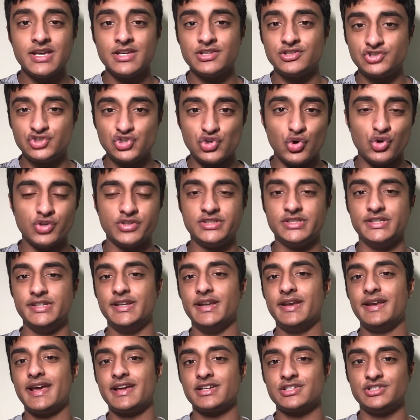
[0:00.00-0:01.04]
sorted
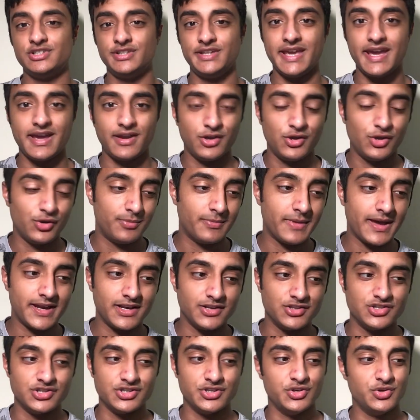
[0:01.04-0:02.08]
and actually get a good
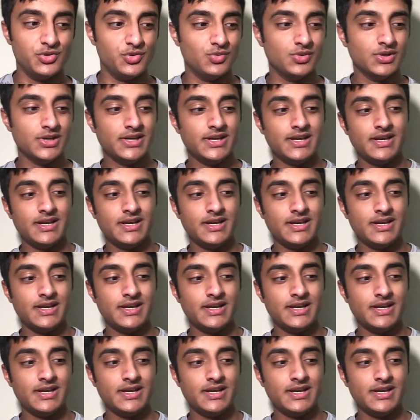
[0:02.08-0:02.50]
manager who